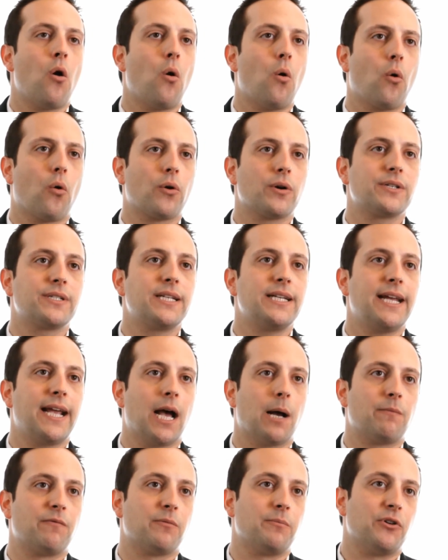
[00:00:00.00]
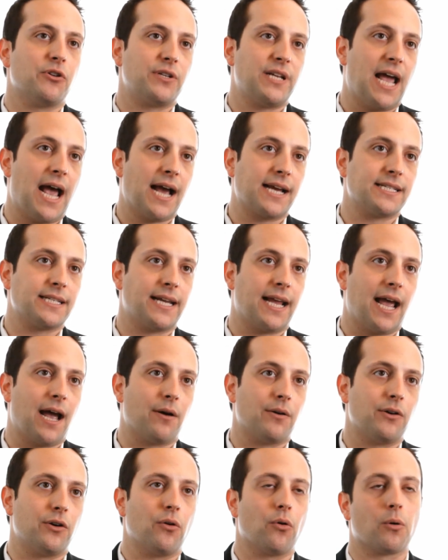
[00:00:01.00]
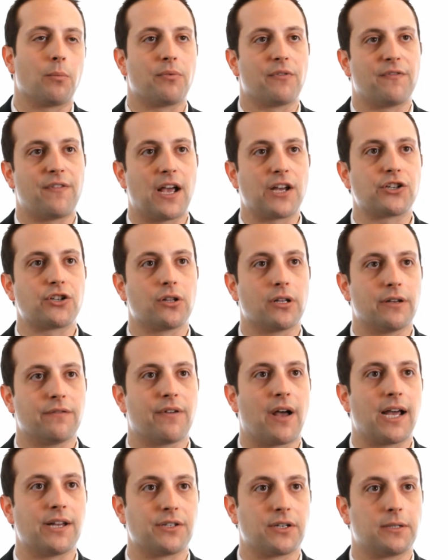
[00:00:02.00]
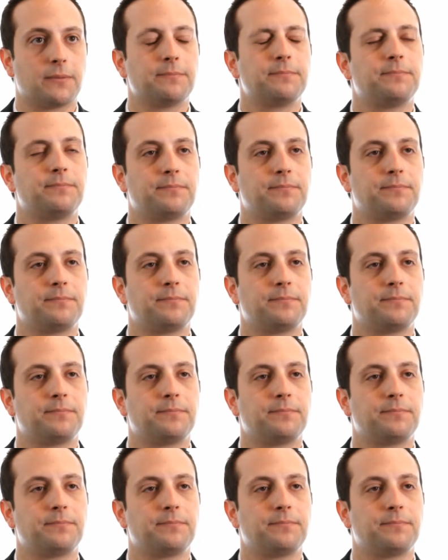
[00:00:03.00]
or seek help from your tax accountant or professional advisor.